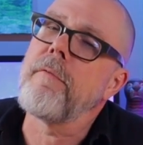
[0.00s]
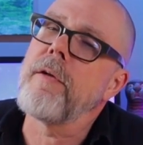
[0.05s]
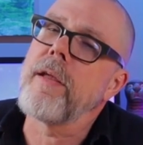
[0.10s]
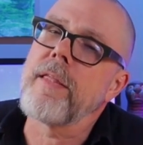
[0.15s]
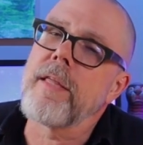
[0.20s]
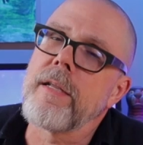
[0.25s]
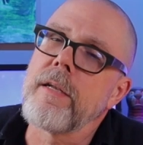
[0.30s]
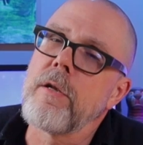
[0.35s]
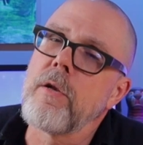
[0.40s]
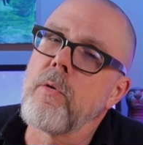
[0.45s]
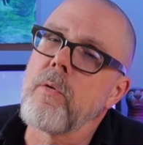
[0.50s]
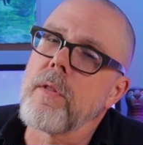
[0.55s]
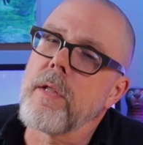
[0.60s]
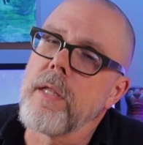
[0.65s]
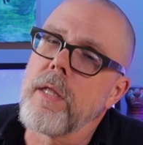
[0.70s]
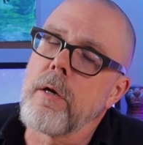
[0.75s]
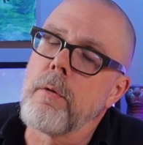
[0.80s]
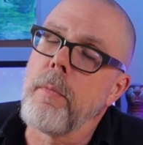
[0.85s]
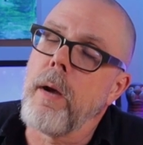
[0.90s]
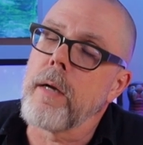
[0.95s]
have anything to do with the
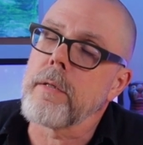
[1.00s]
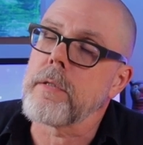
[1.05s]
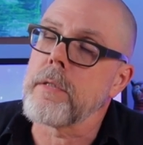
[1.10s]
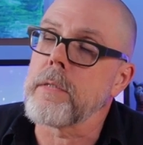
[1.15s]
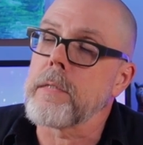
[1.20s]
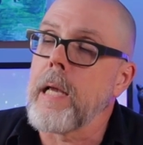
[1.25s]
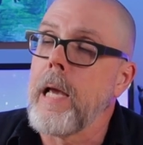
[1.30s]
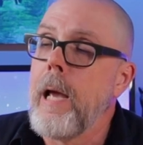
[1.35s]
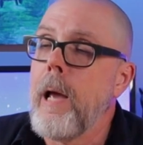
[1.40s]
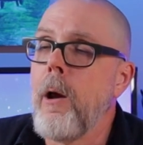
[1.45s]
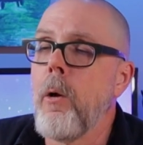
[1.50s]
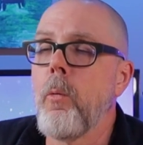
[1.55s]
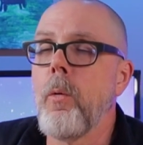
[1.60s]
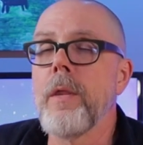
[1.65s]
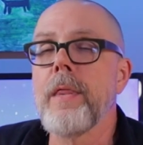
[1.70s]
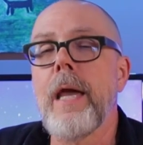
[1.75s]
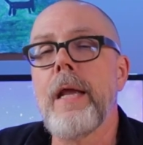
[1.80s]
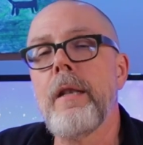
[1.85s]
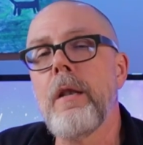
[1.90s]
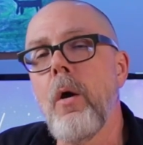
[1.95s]
litter boxes.
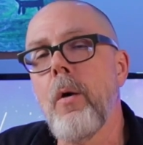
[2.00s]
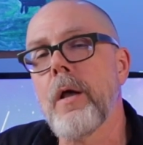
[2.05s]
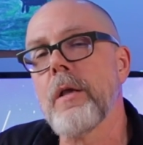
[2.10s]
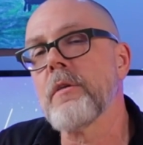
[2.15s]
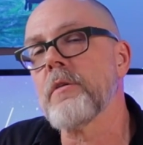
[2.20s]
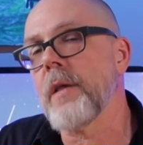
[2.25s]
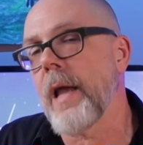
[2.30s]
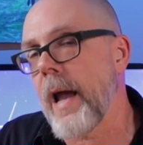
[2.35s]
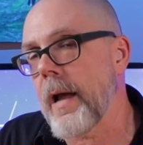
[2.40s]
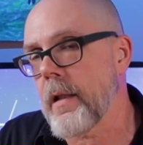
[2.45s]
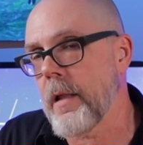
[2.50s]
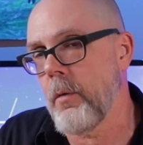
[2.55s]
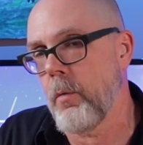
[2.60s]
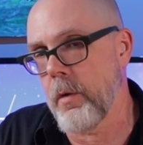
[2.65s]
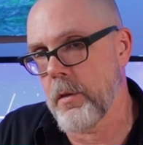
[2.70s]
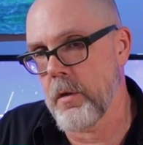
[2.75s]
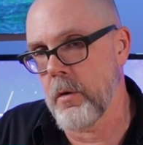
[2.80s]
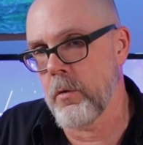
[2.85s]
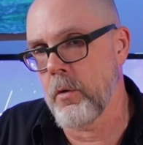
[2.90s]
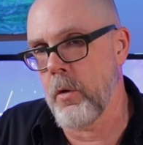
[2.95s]
When they know exactly
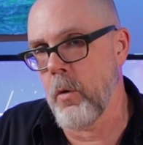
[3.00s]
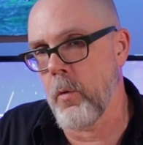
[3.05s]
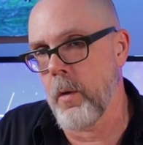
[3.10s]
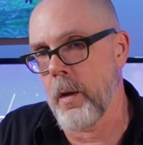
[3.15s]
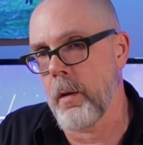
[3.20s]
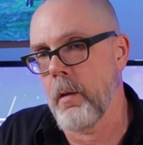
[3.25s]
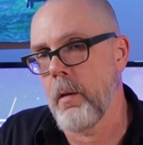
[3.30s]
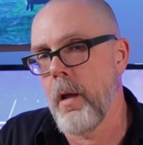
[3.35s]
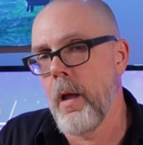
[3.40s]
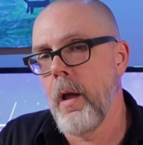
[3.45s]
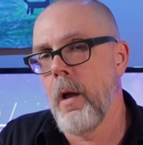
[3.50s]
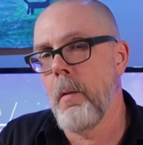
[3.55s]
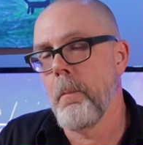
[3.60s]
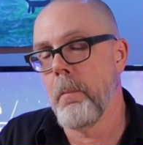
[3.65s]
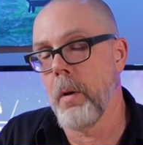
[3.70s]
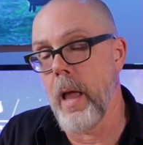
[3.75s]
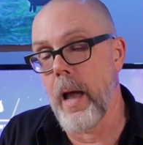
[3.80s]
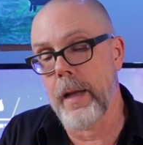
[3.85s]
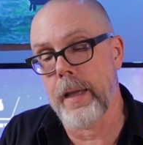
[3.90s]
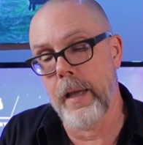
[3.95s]
what they're doing,
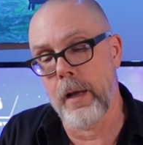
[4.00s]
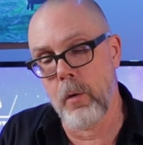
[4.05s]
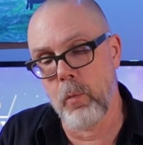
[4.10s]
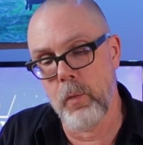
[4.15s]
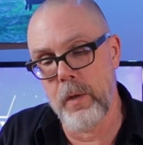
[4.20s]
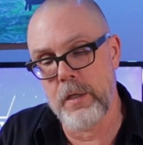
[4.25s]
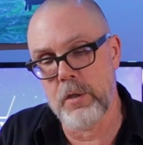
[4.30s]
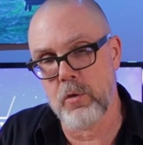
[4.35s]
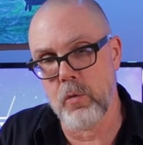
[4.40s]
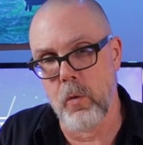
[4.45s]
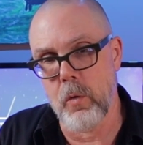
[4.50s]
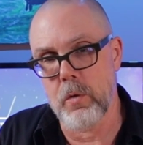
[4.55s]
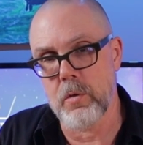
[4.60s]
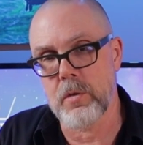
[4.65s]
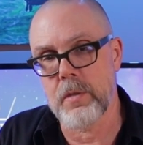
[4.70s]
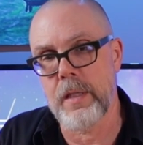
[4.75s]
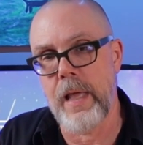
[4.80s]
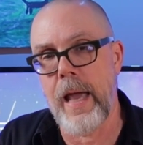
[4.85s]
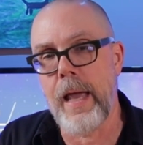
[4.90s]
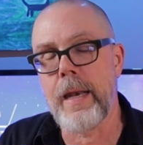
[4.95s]
blocking a resource.
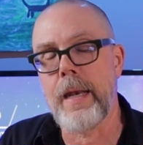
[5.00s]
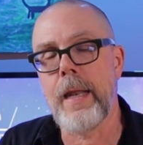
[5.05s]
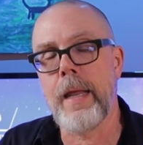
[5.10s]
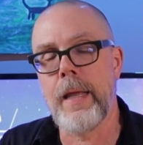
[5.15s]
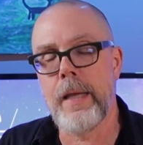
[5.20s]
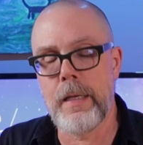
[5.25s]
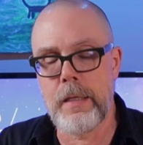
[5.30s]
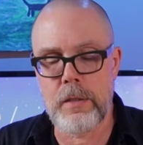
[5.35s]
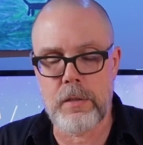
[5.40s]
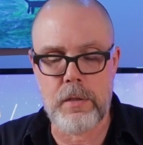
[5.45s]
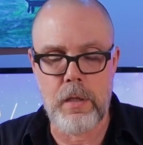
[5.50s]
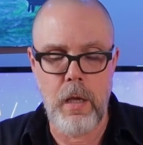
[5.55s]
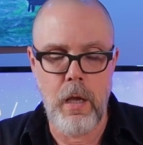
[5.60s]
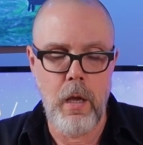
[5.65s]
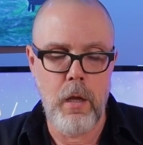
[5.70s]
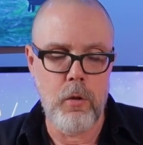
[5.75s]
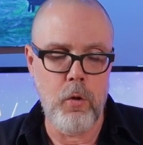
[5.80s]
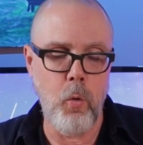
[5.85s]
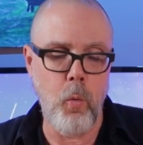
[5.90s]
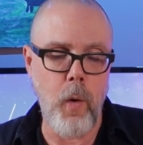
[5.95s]
That is
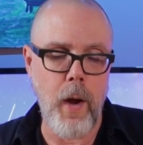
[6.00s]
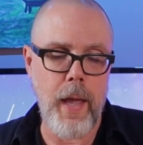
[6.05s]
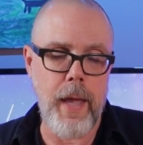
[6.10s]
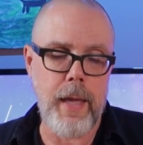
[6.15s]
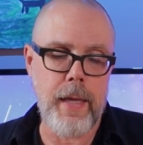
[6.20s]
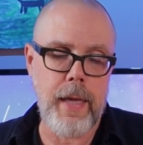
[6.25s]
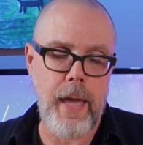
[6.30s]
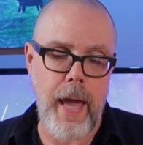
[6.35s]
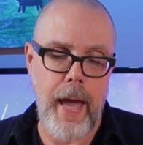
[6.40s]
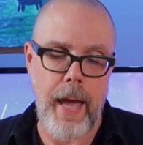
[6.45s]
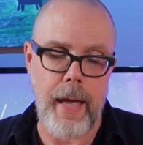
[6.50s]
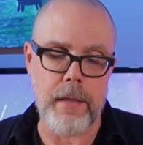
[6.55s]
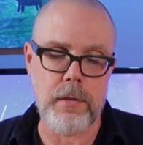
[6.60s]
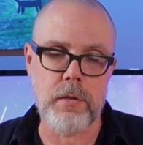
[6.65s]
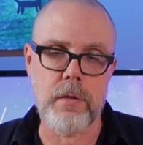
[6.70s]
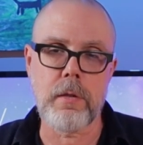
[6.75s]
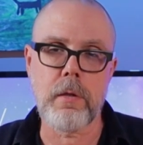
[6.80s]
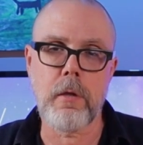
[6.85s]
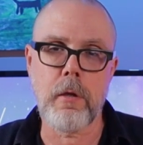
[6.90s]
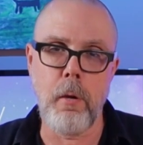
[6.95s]
the way
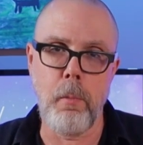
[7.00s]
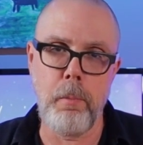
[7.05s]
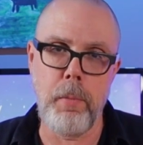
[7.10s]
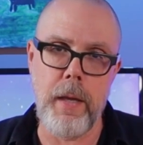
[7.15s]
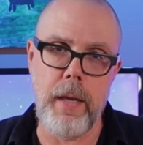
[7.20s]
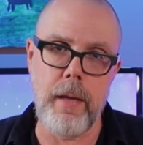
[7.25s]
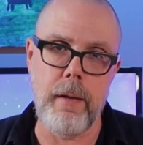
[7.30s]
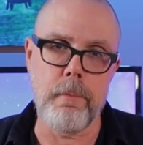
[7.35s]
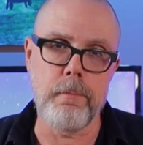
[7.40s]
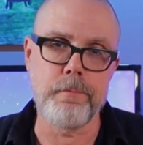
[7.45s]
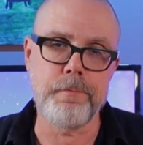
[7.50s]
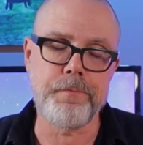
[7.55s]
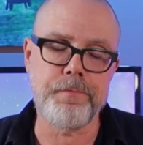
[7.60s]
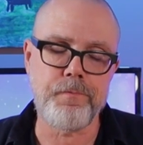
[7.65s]
cats compete.